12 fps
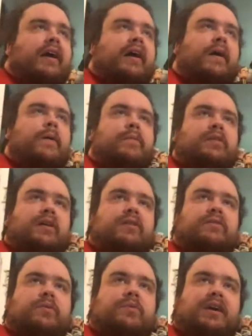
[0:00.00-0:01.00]

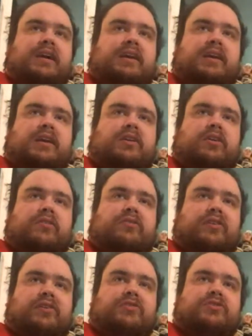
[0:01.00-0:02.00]
Along the way, he goes
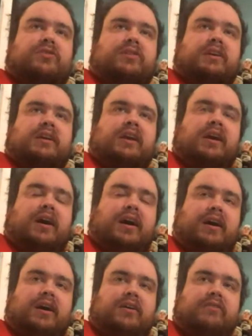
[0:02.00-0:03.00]
on a journey
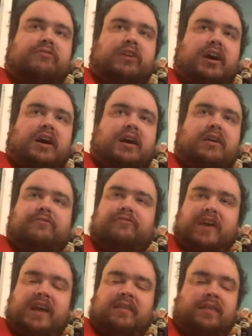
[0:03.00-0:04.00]
of
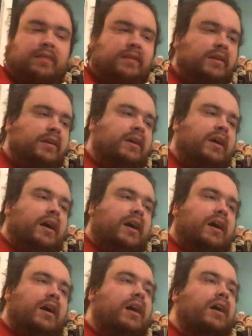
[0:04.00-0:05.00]
faith,
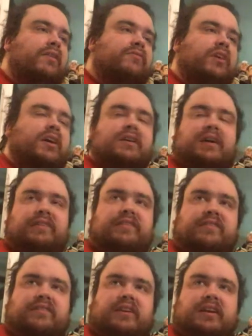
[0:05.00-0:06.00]
of
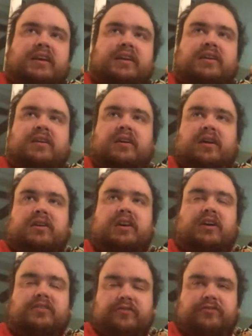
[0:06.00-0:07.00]
gunslinging,
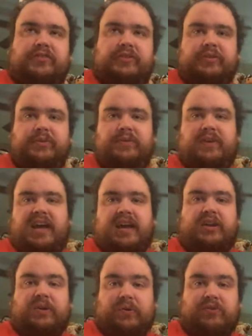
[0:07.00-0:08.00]
kung fu,
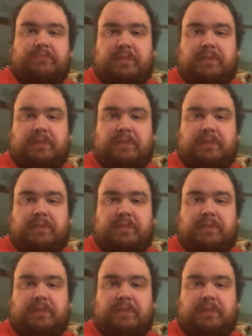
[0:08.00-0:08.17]
and horse